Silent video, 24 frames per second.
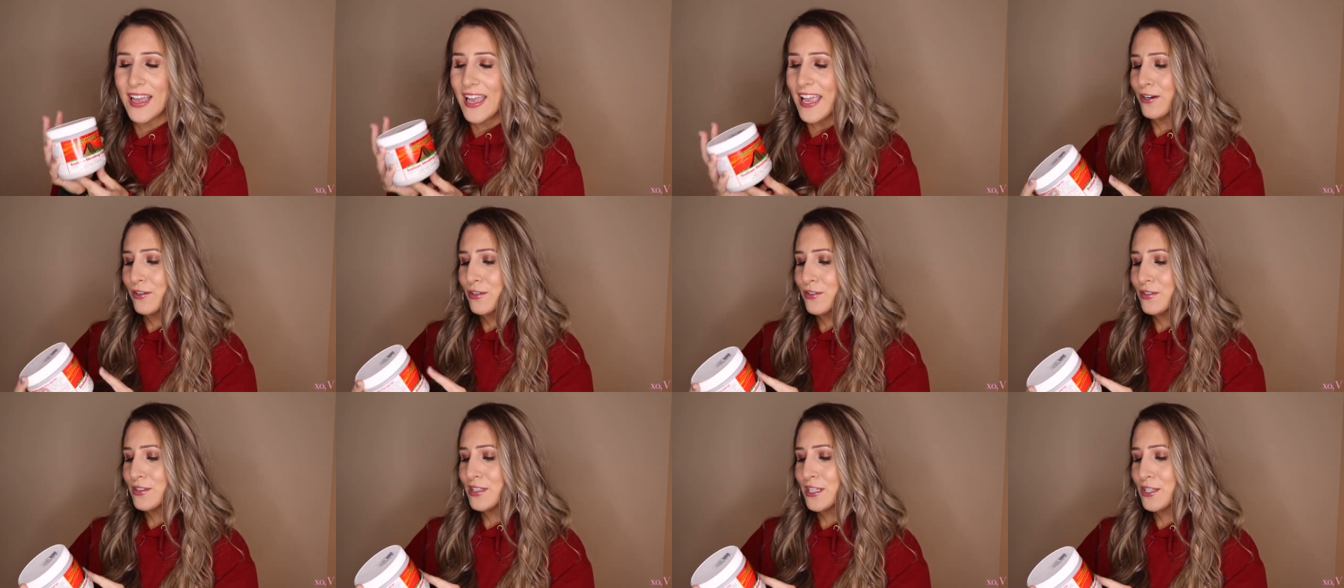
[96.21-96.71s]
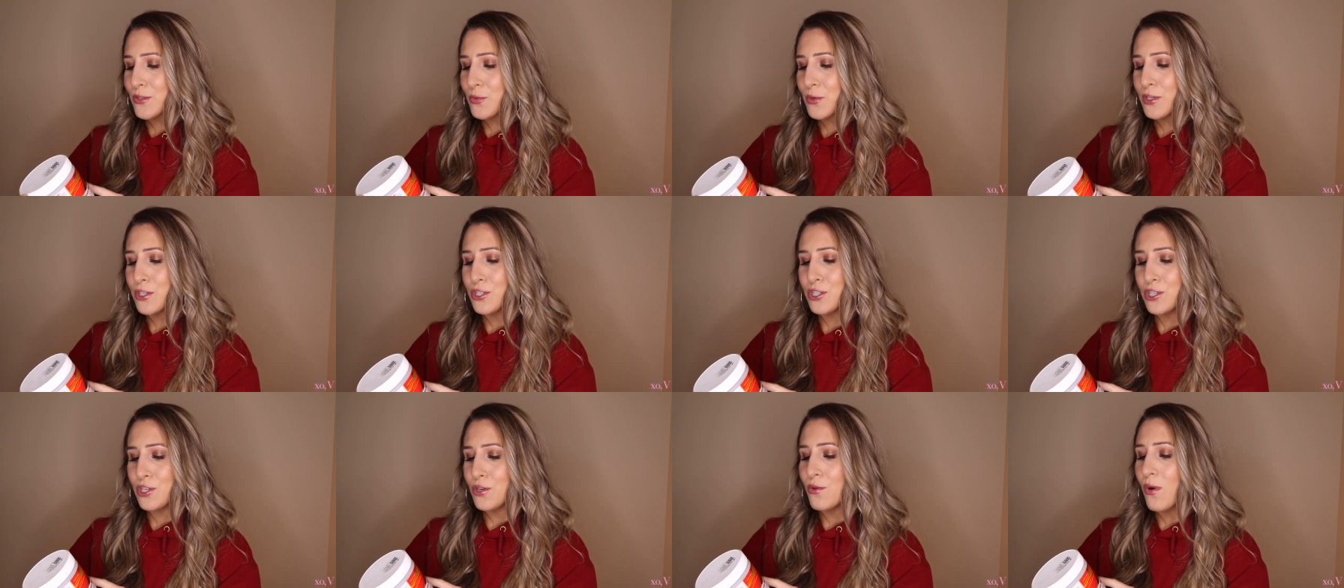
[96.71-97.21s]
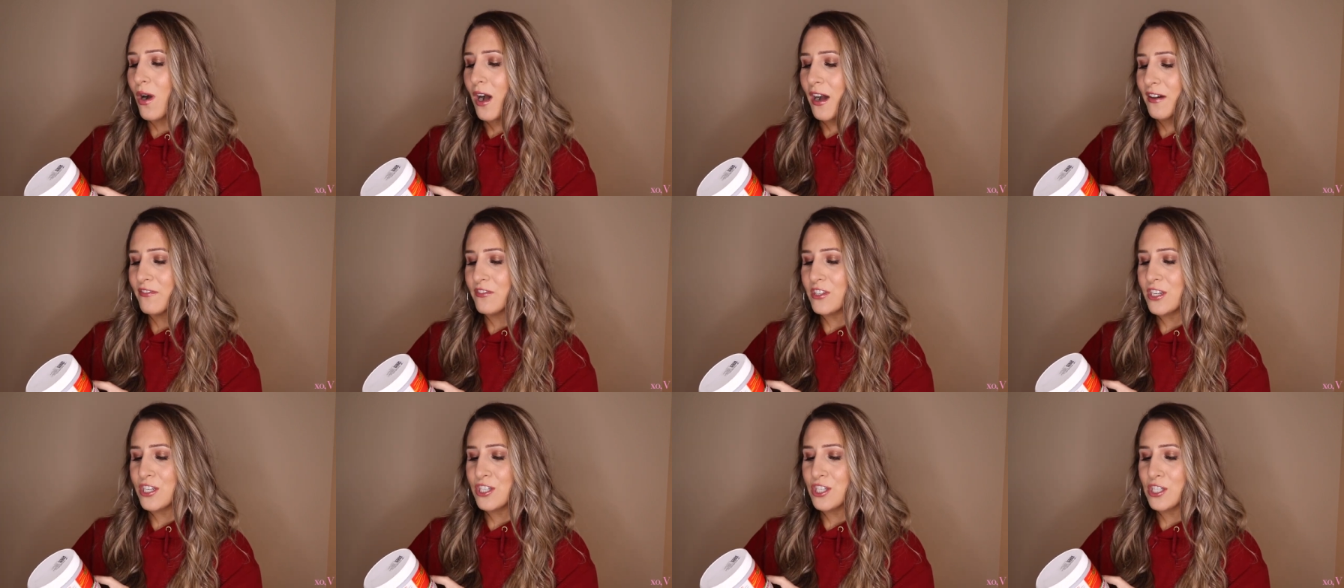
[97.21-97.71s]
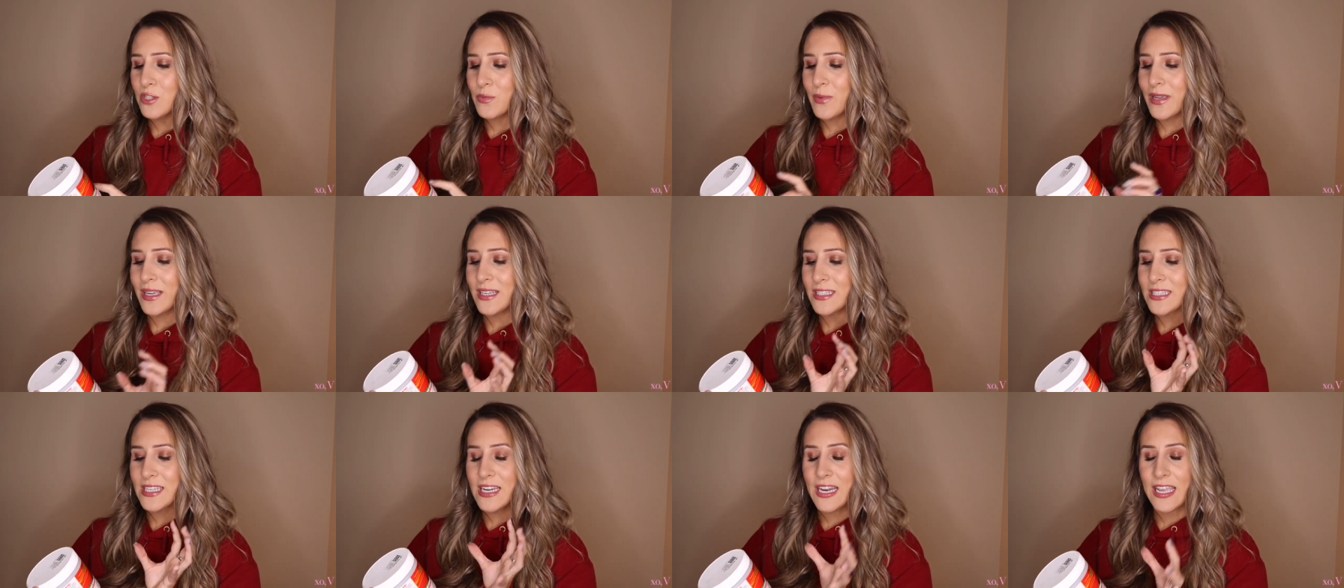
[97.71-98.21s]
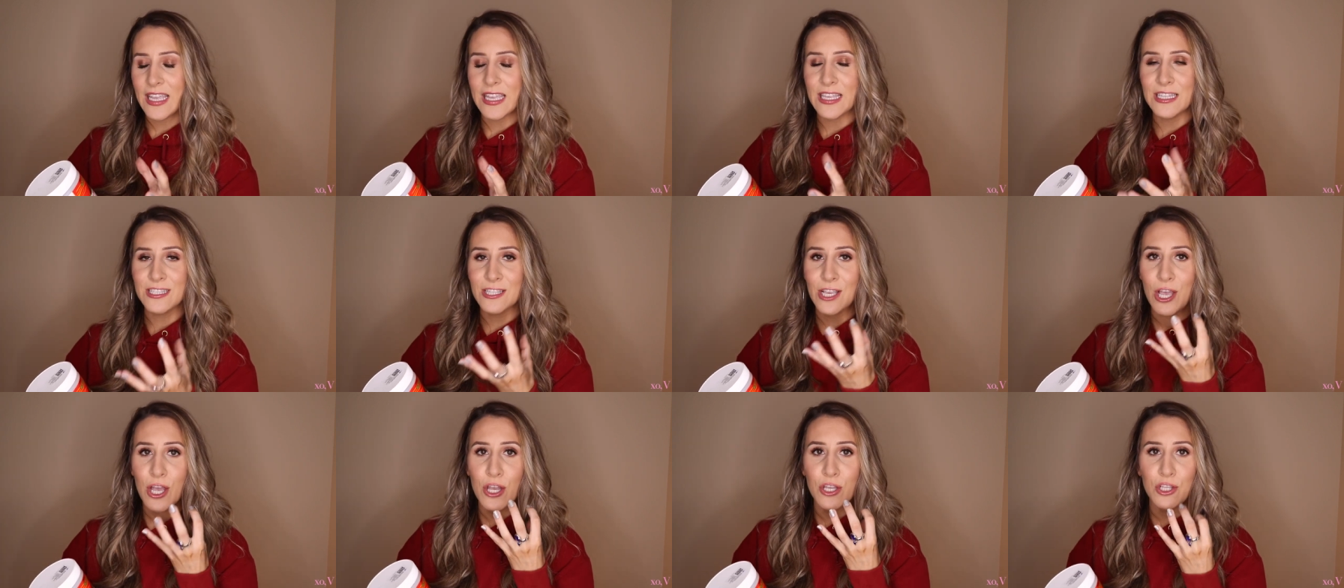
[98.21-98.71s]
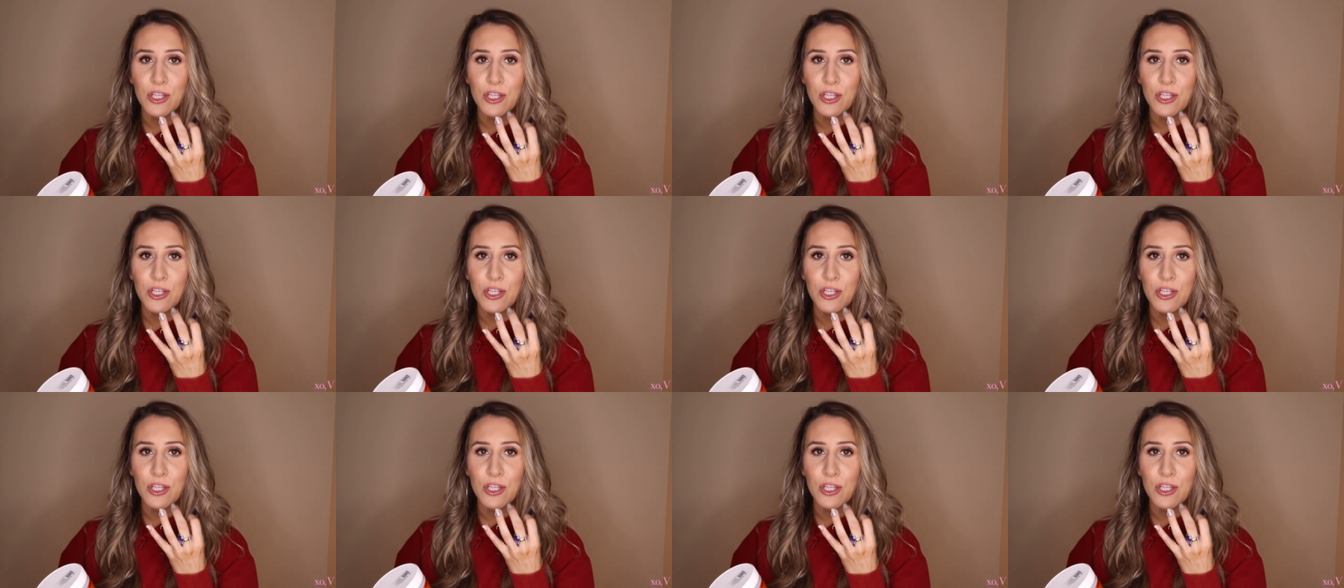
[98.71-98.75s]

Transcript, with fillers: I don't use this one too often just because it is